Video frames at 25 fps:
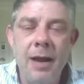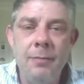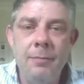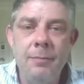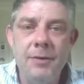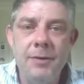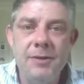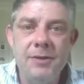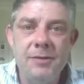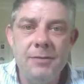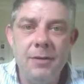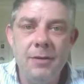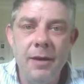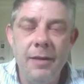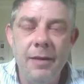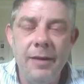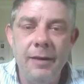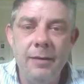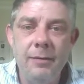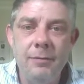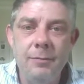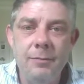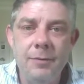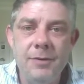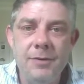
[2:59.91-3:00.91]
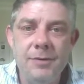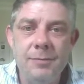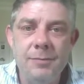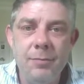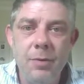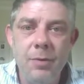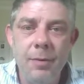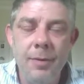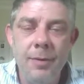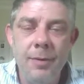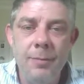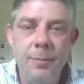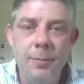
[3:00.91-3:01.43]
which I think was
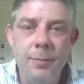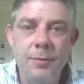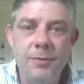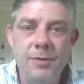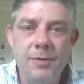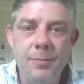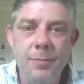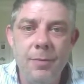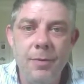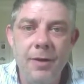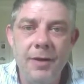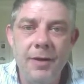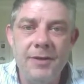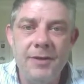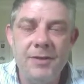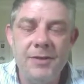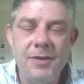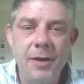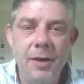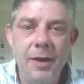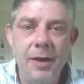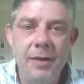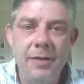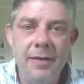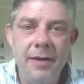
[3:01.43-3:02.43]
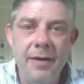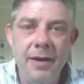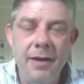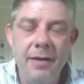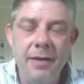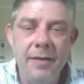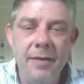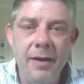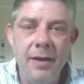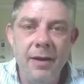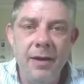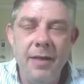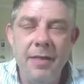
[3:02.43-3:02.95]
probably more surprising to her than
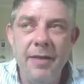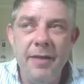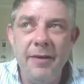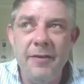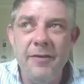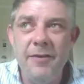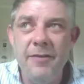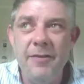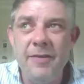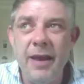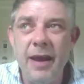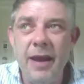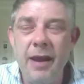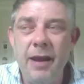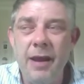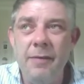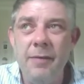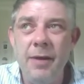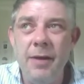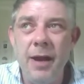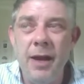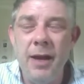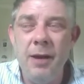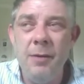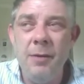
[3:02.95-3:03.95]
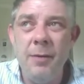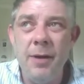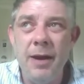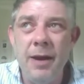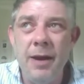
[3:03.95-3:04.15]
anything. I don't think she's had anyone